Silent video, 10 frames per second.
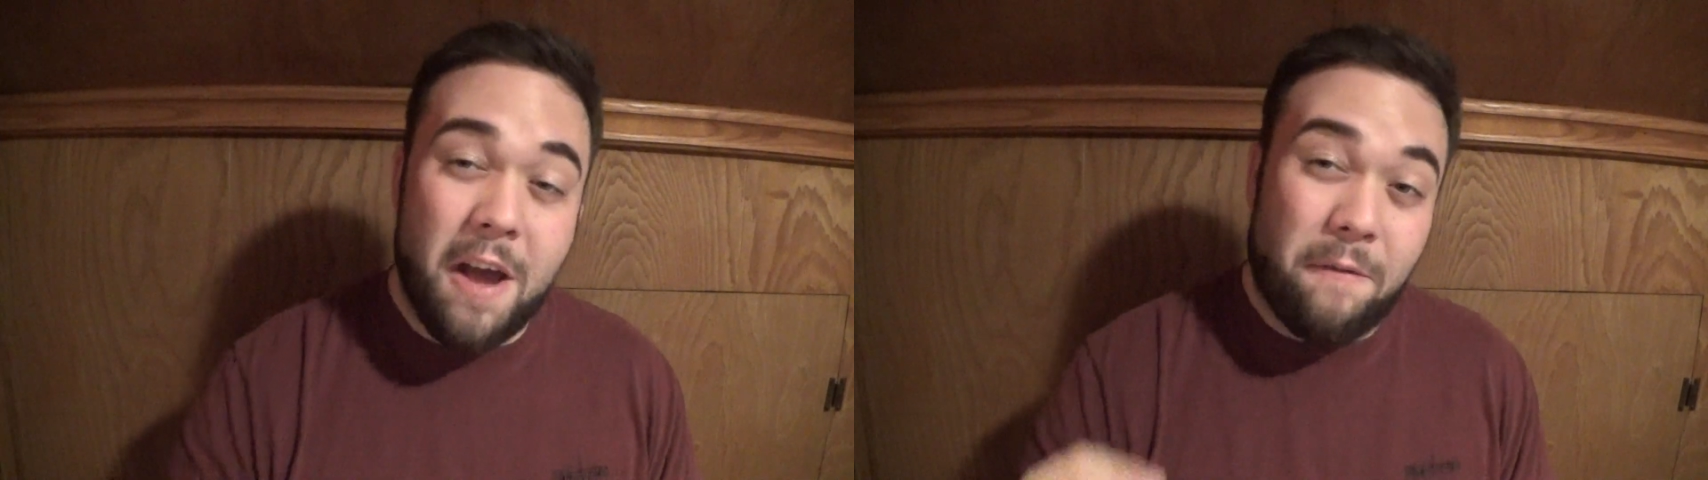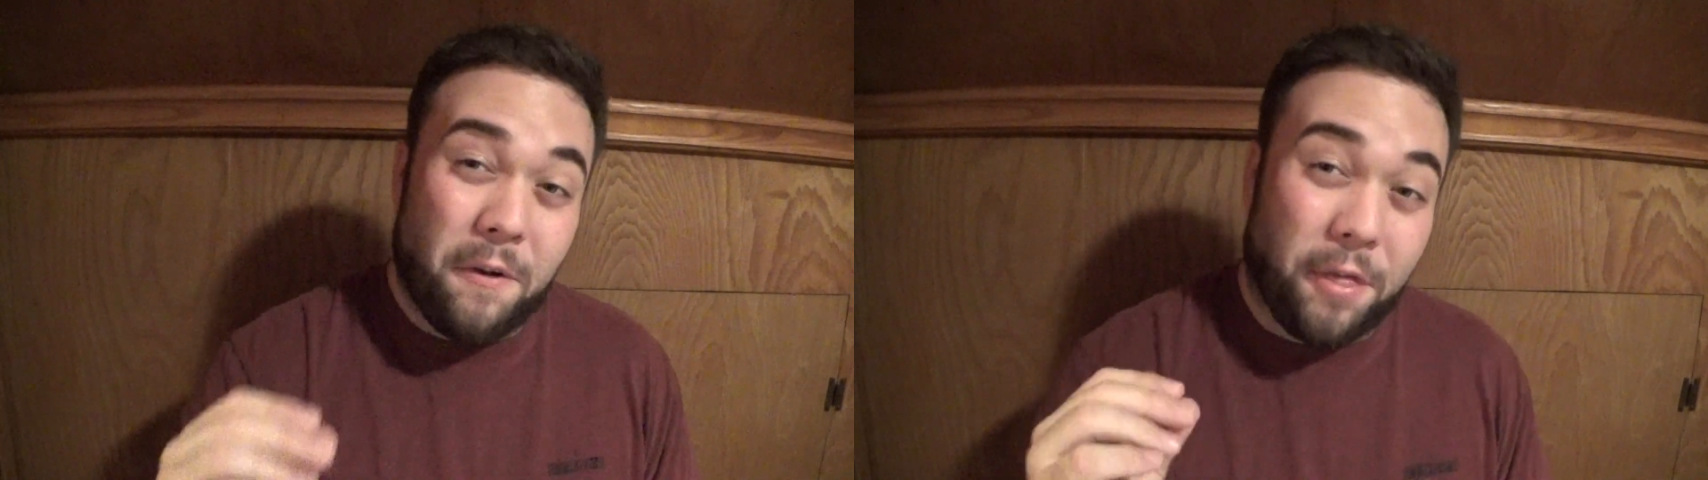
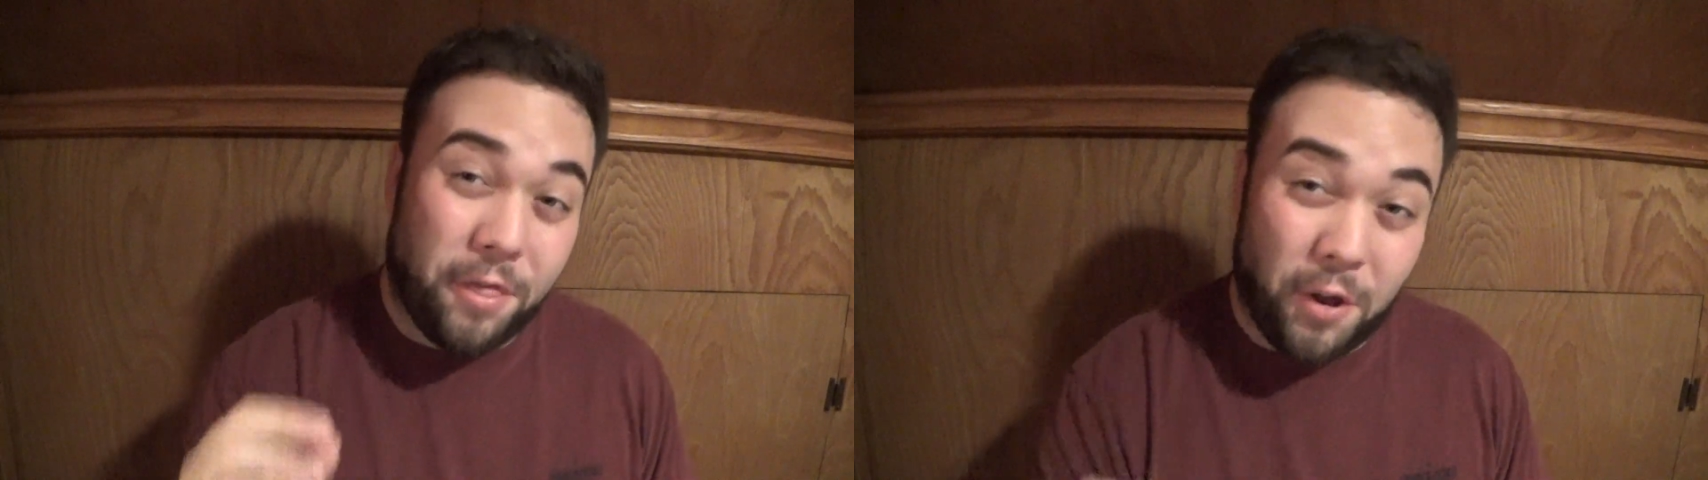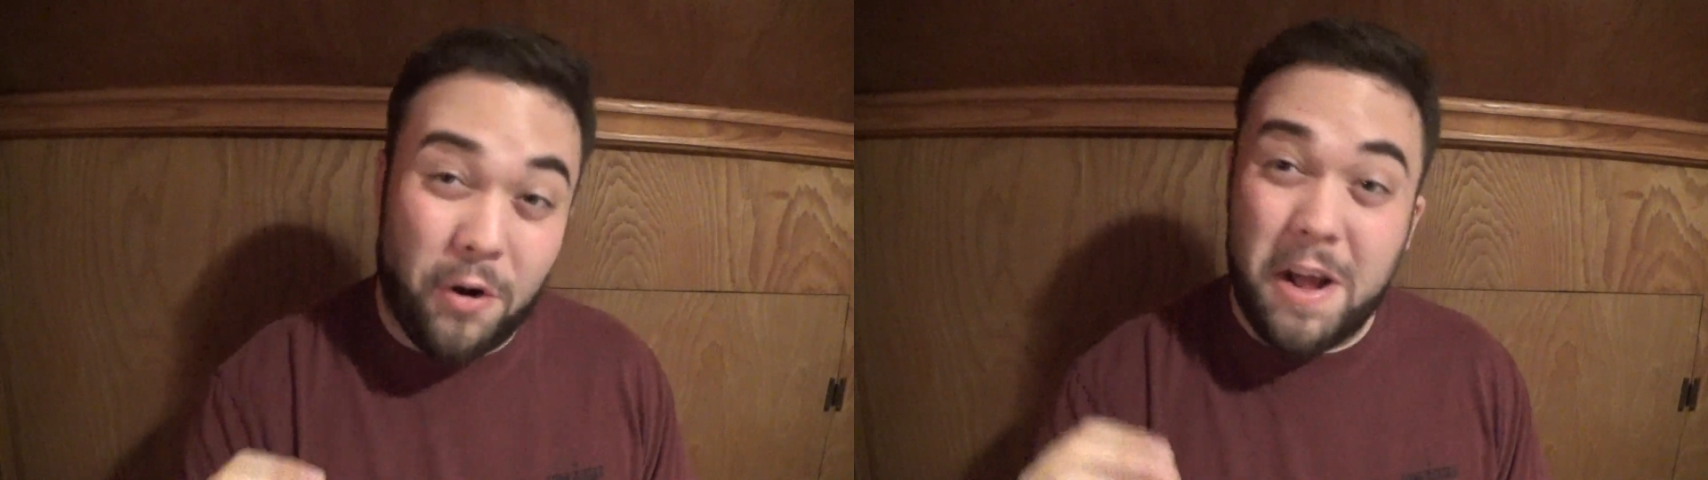for
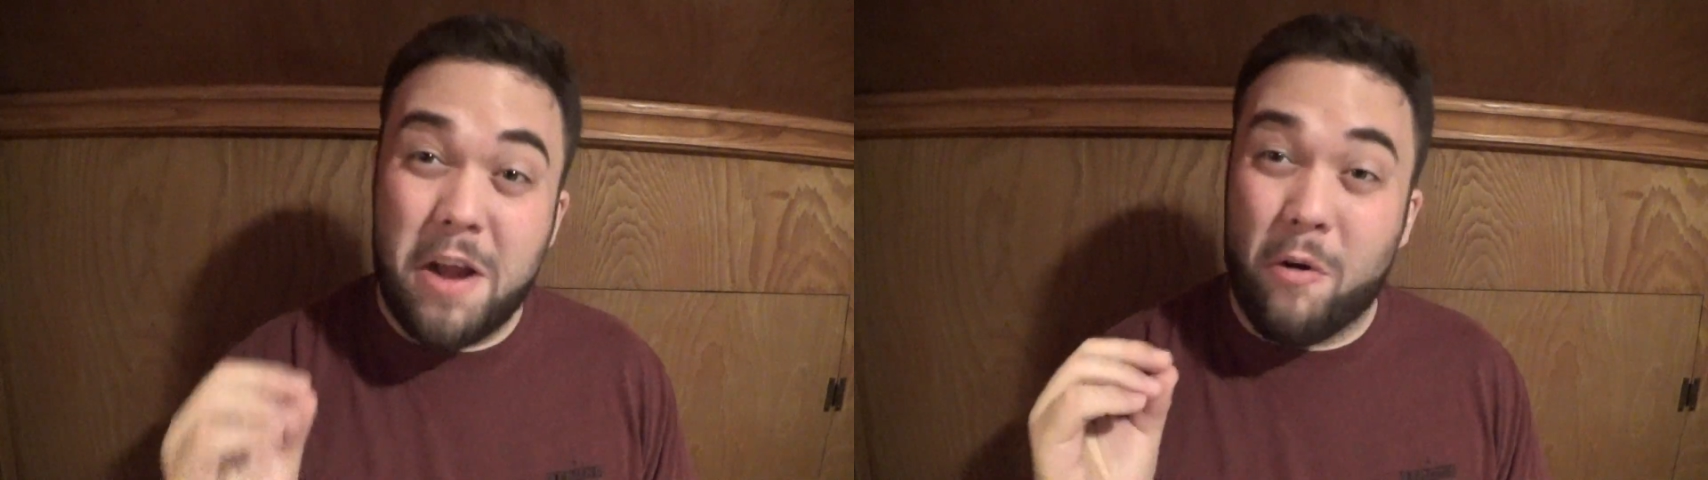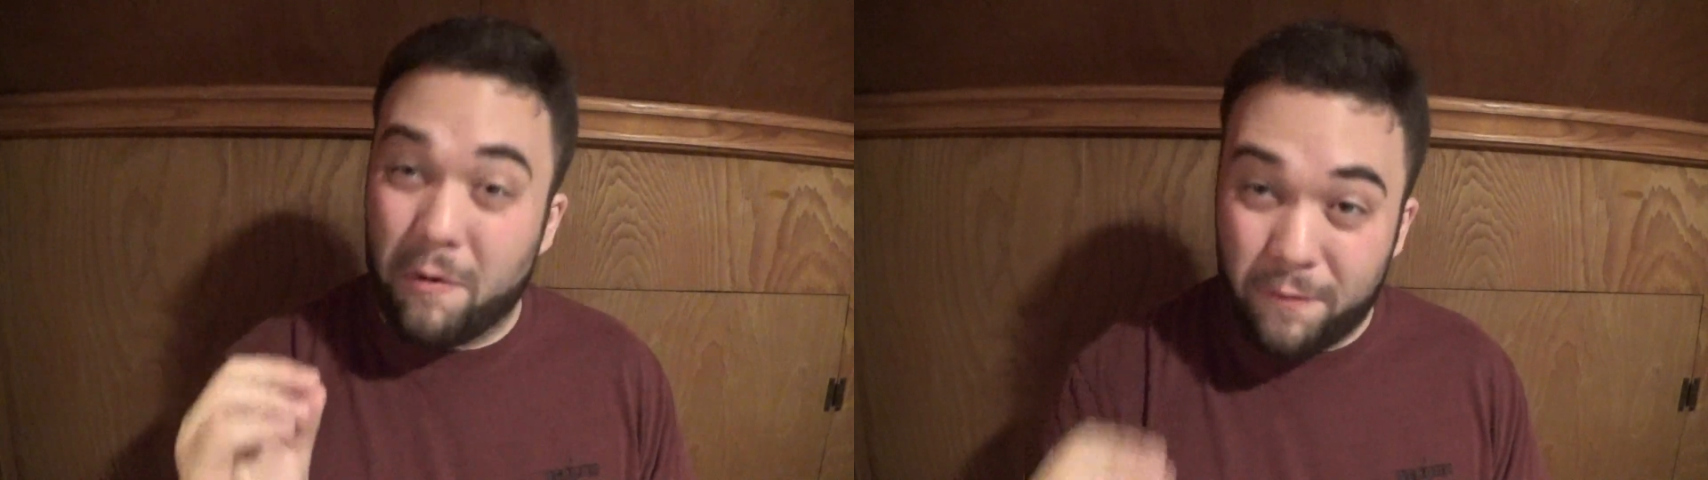
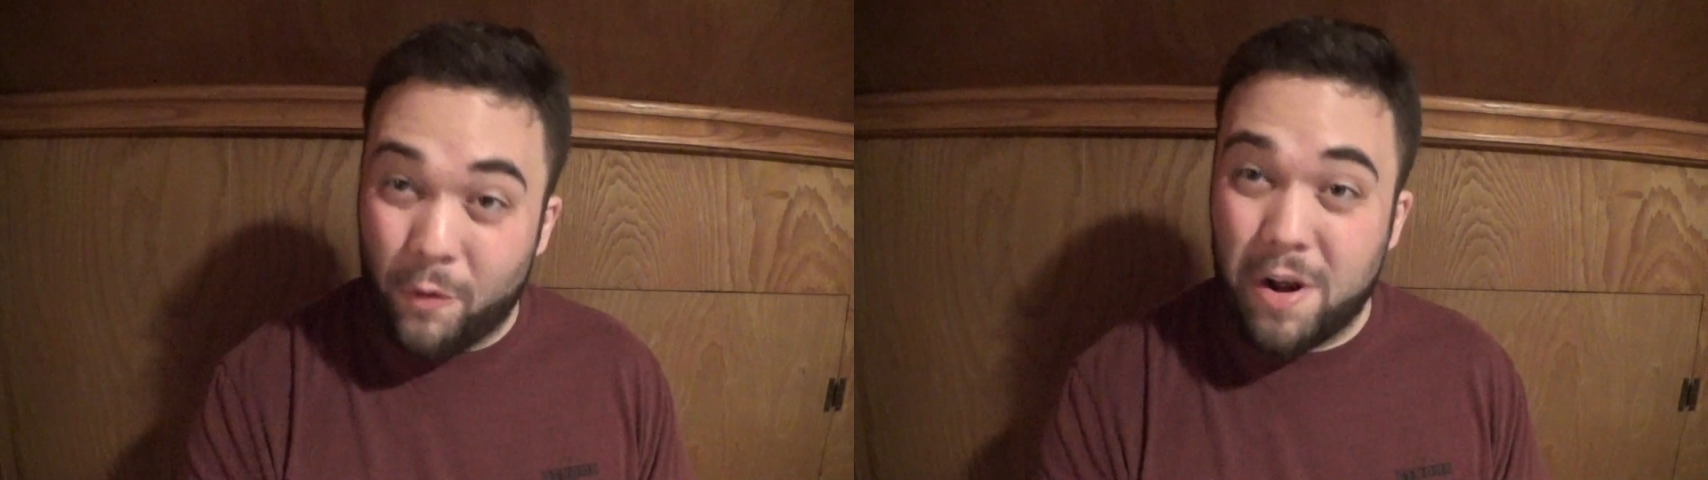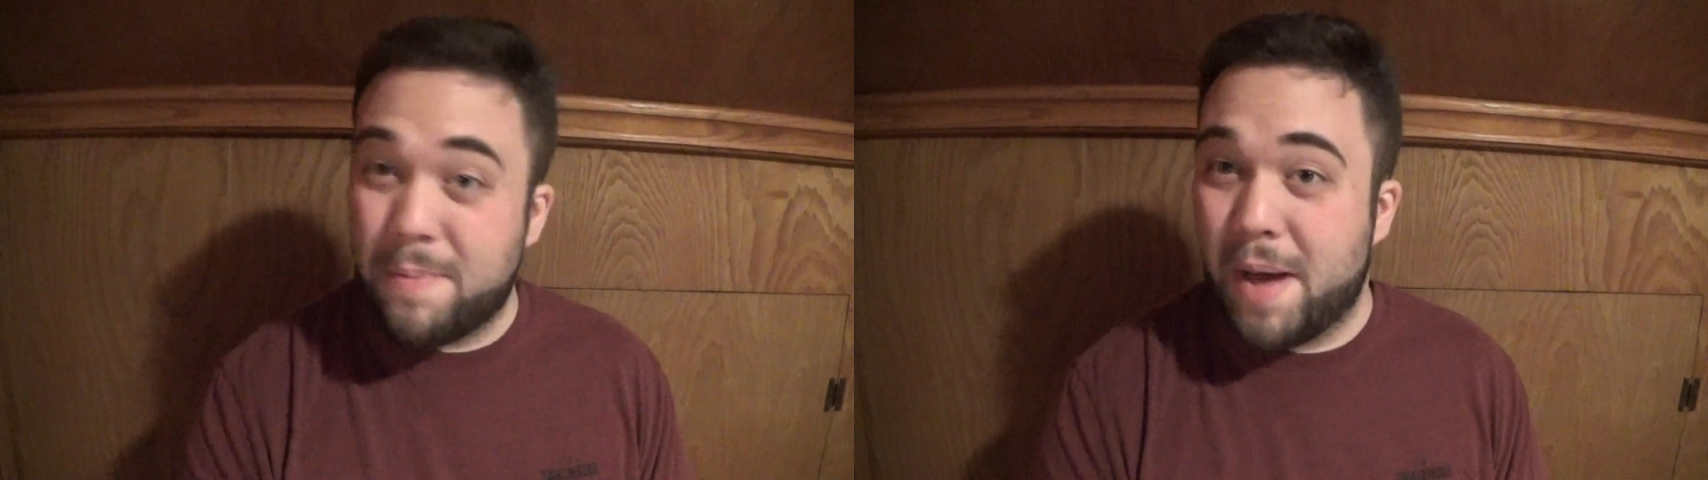30 or 40